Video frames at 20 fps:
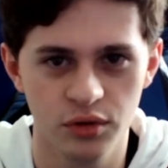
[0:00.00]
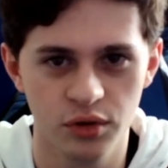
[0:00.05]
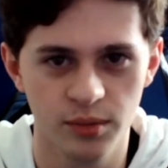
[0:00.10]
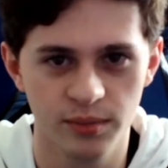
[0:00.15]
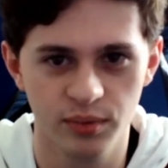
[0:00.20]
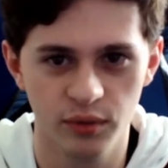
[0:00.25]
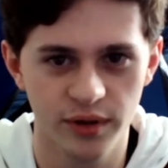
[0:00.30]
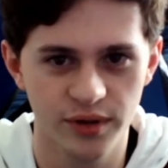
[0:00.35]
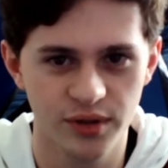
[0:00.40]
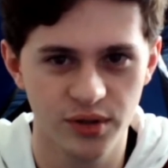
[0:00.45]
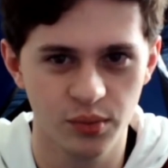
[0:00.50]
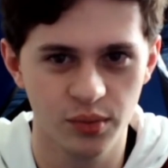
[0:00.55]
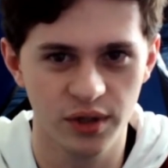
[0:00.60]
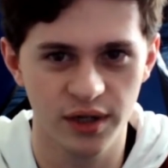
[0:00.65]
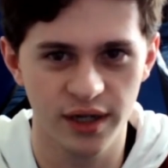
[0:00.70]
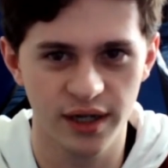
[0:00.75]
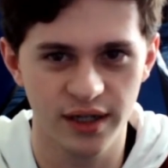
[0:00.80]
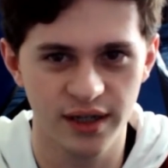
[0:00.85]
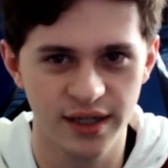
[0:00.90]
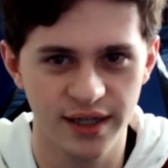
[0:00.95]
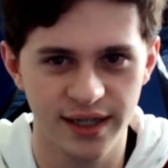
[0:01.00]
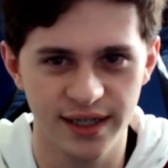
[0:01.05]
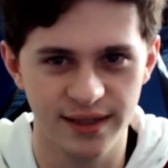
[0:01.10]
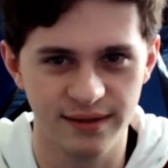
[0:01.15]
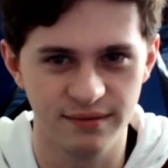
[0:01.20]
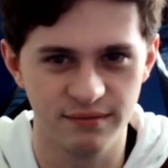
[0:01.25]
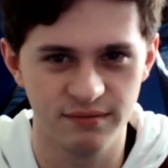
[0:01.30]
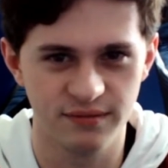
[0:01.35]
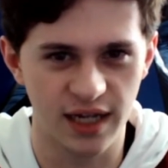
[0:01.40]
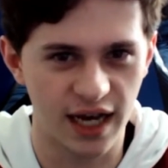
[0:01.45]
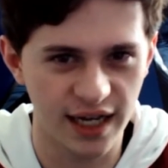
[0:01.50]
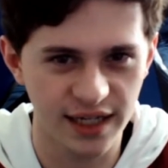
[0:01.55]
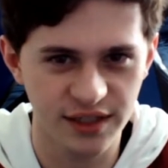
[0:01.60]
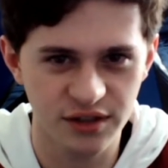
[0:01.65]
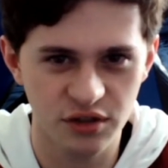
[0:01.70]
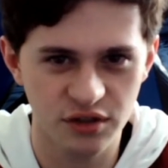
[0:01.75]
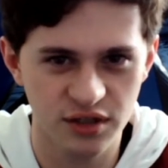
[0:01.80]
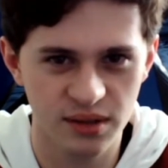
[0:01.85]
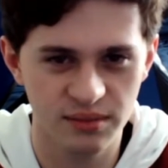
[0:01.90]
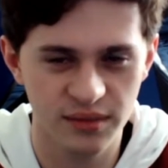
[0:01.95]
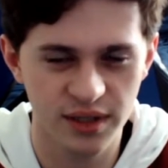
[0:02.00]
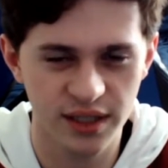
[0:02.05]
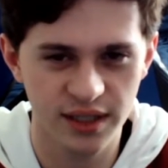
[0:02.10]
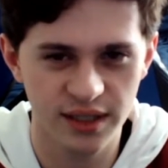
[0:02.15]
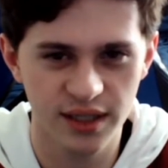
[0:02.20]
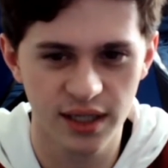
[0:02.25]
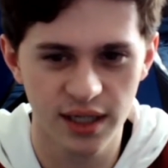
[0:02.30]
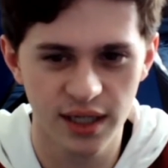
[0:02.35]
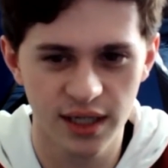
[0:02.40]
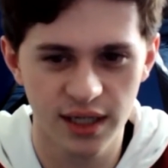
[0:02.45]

the point to where I think he dies or something.